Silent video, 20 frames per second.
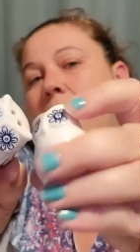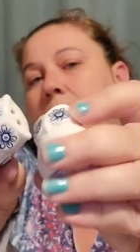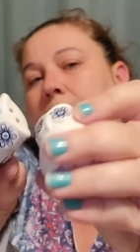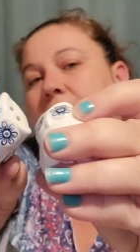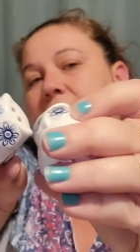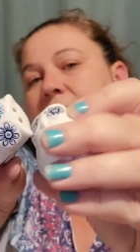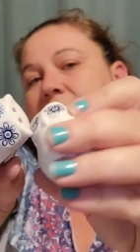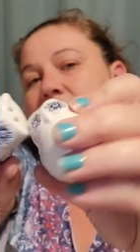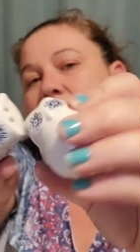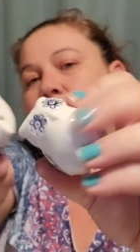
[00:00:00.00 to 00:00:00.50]

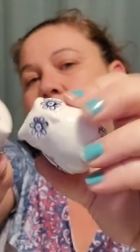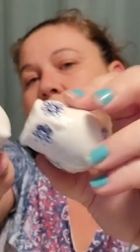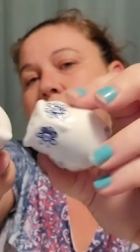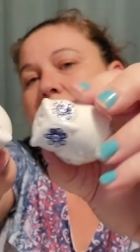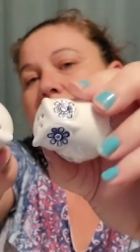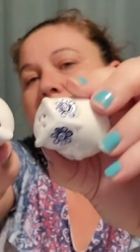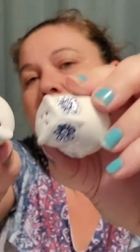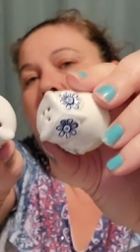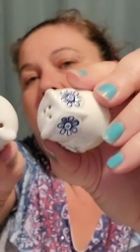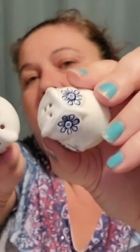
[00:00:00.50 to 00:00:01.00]
but they
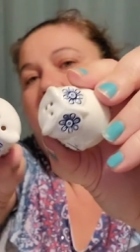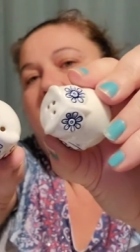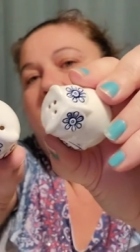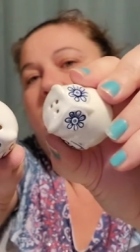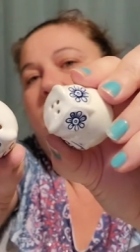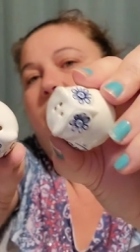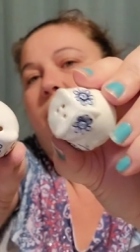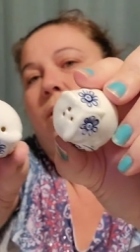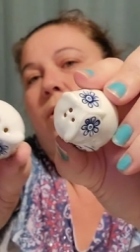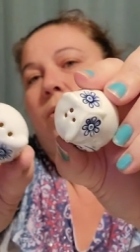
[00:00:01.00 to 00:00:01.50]
were
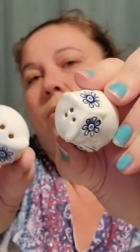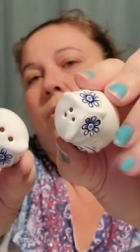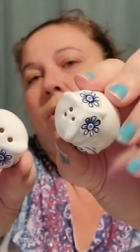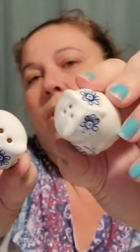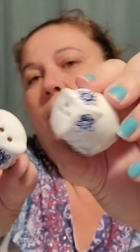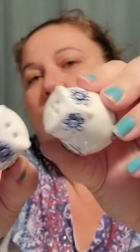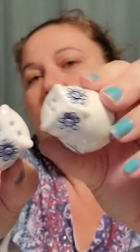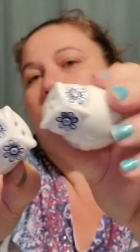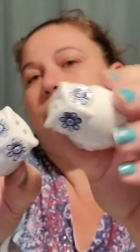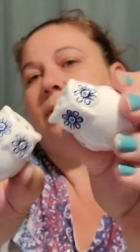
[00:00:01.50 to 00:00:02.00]
so
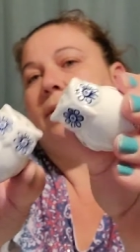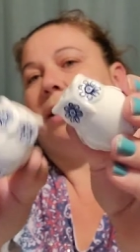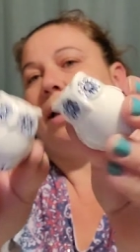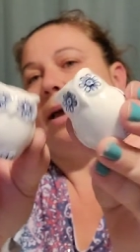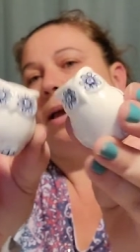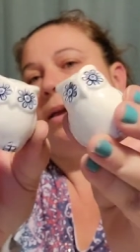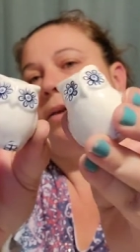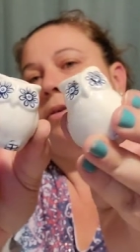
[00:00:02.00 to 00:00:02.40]
cute I